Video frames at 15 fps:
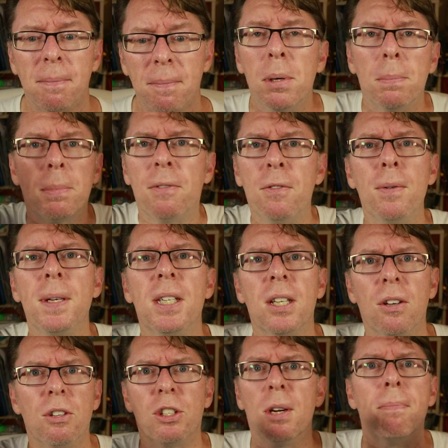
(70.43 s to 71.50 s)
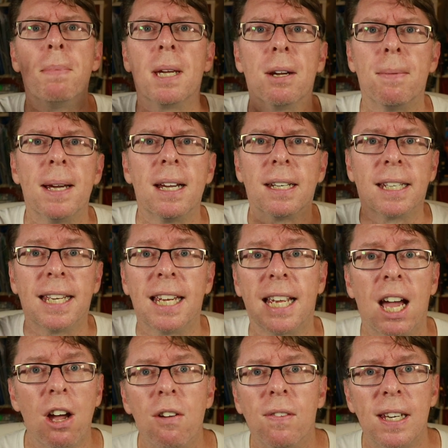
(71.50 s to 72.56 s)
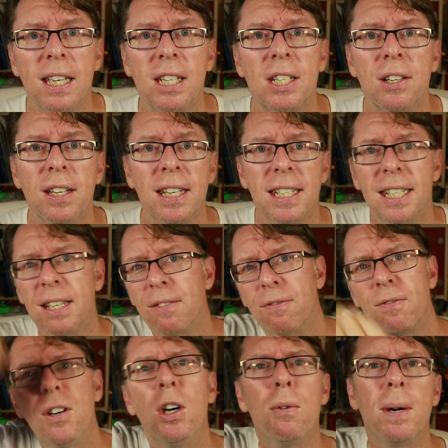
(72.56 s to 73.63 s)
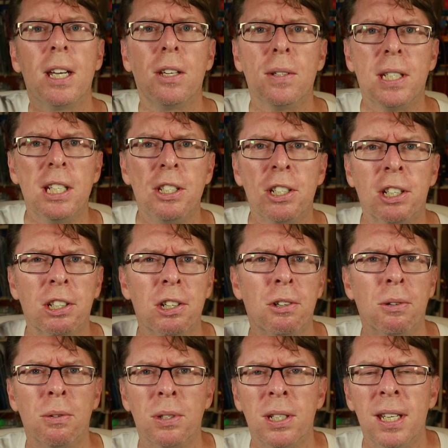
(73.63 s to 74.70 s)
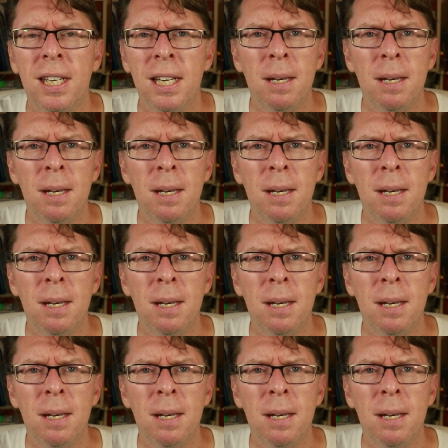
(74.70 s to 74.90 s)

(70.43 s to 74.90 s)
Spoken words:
But before we start jumping around and getting overly excited and saying, throw away your DJI goggles,